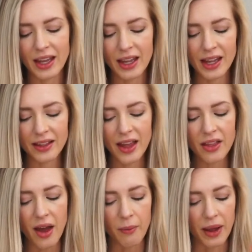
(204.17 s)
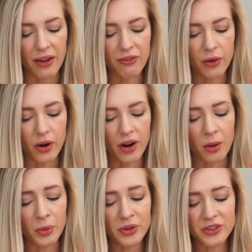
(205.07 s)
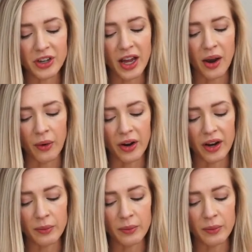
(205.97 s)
He lay that way for almost an hour,